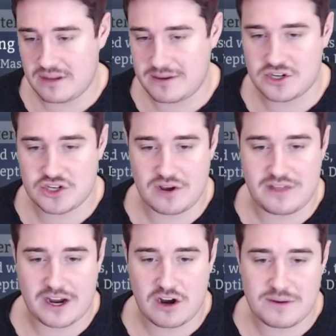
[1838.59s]
So let me just show you
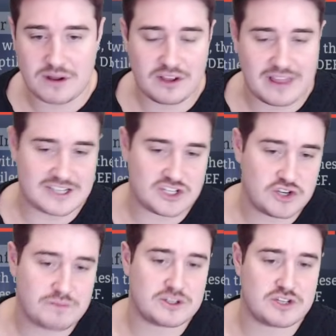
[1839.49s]
that combo. Look at that,
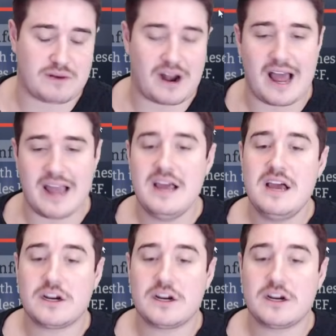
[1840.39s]
super, super high.